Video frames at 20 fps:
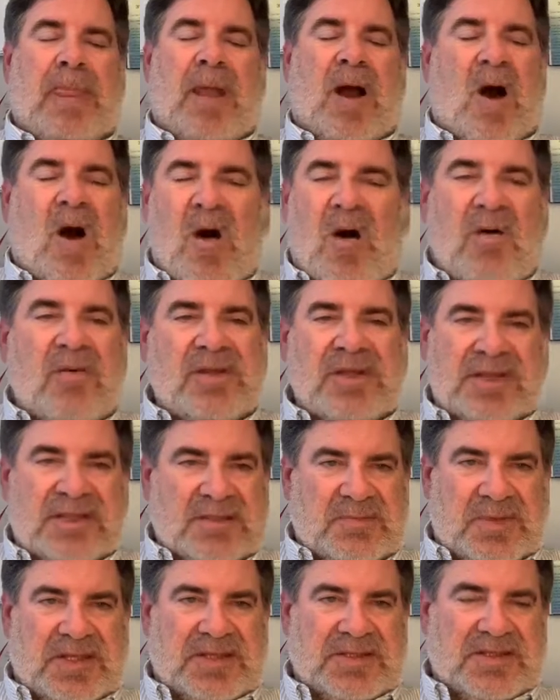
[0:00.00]
all the
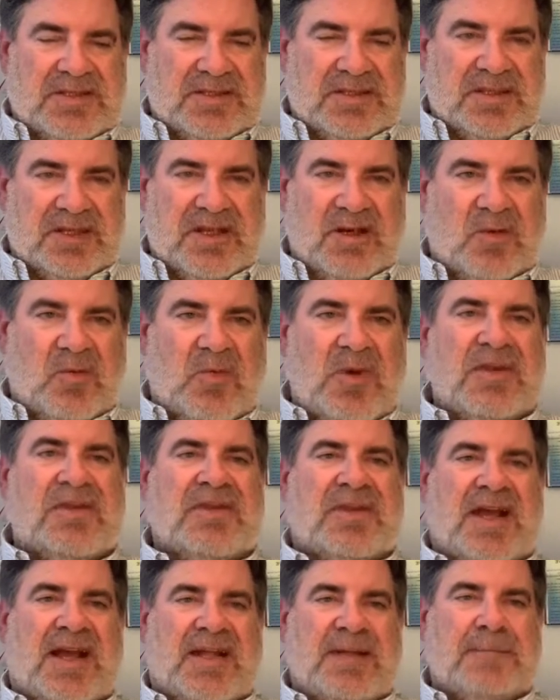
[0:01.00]
expenses that go
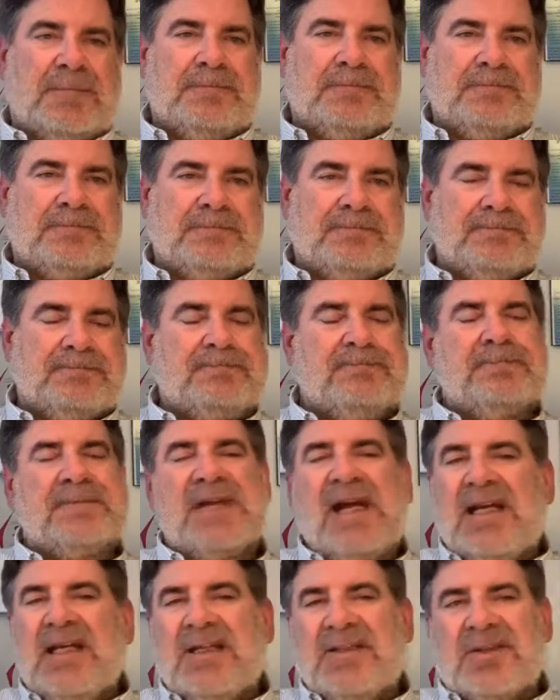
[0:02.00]
with that.
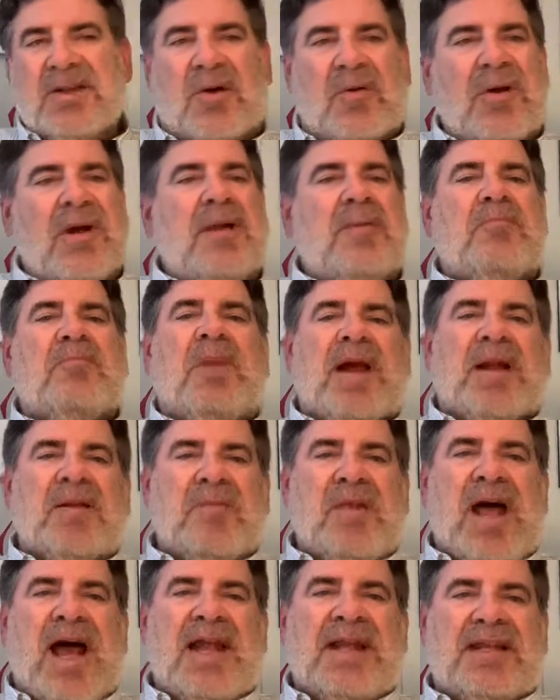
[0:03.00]
So
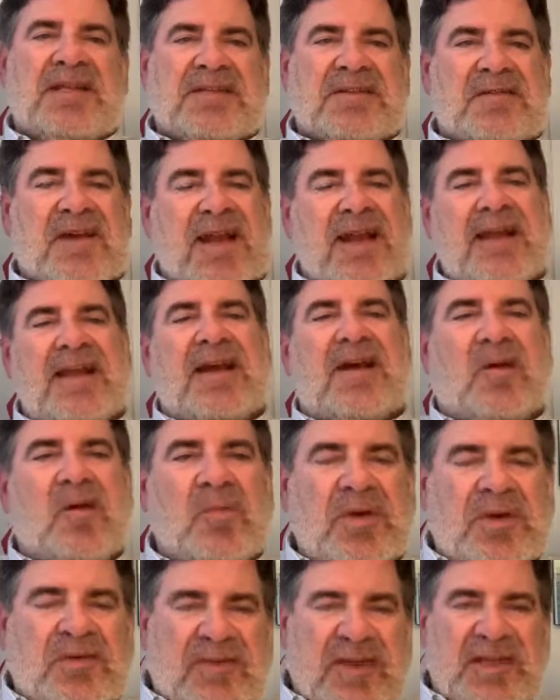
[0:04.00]
bottom line is, if I can
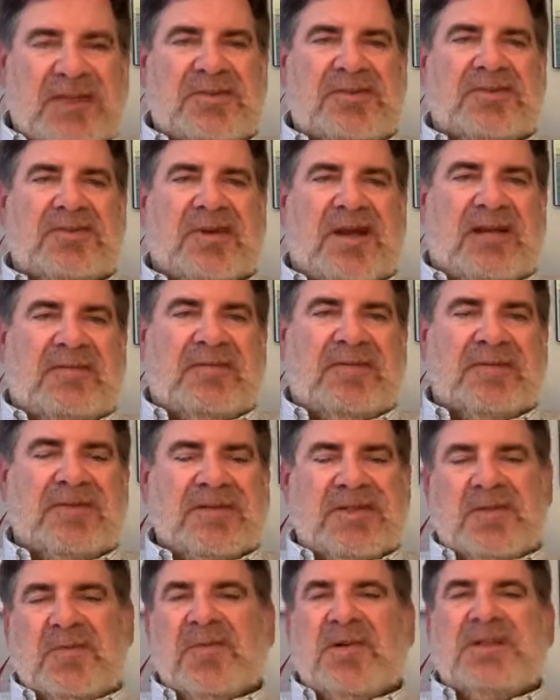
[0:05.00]
help advance your
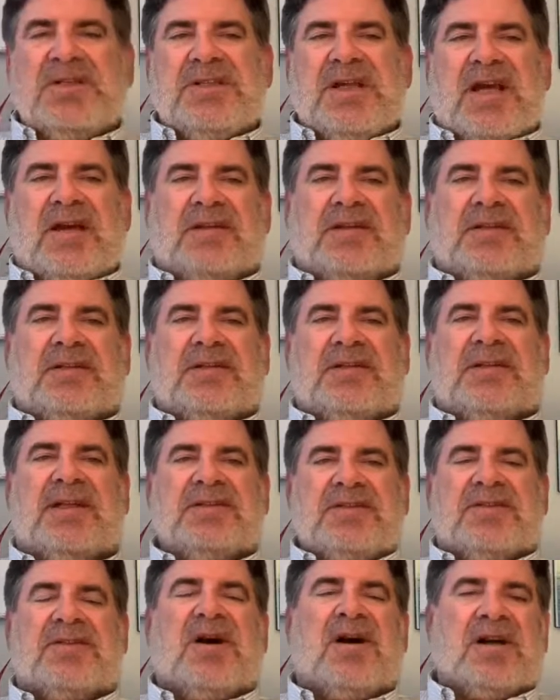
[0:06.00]
efforts, then reach out.
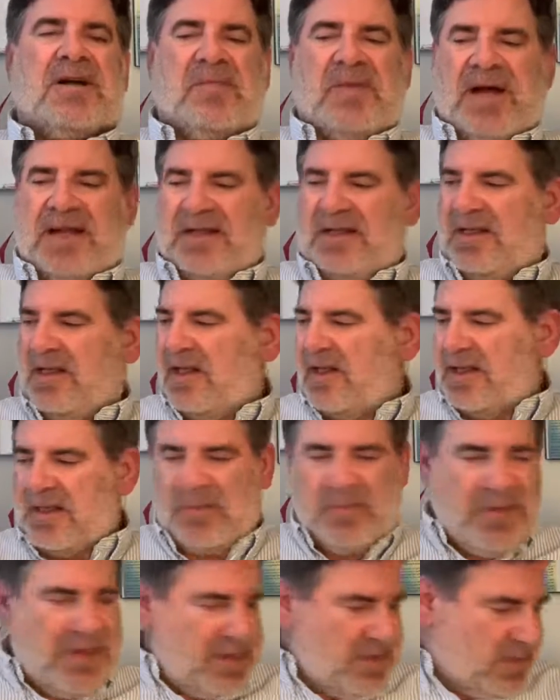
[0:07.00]
Let's talk about it. And
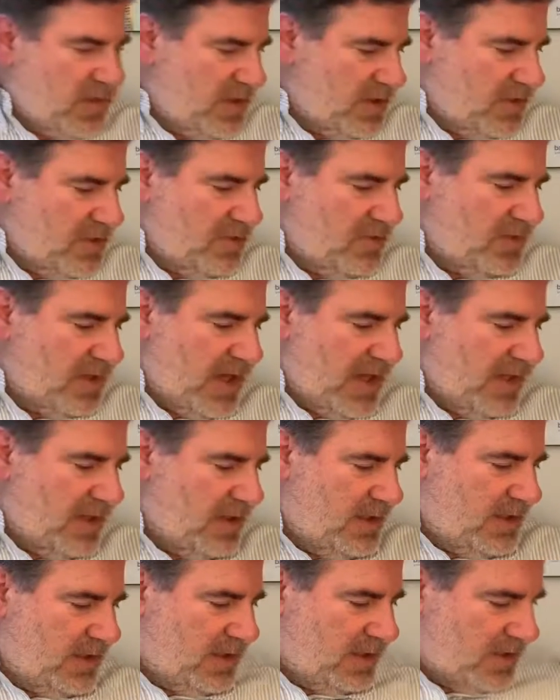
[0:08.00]
the best way to do that
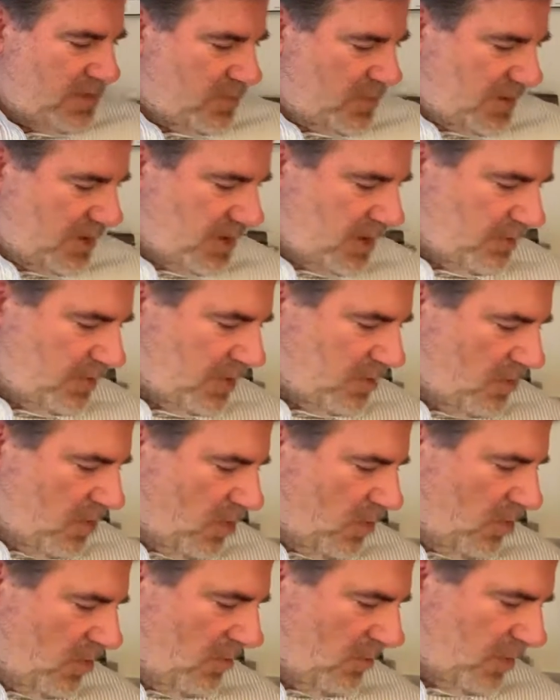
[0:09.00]
is to pick up your
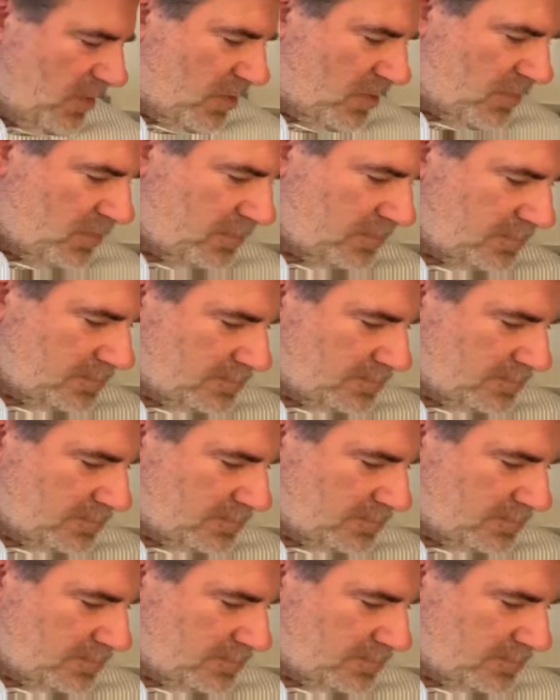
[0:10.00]
mobile phone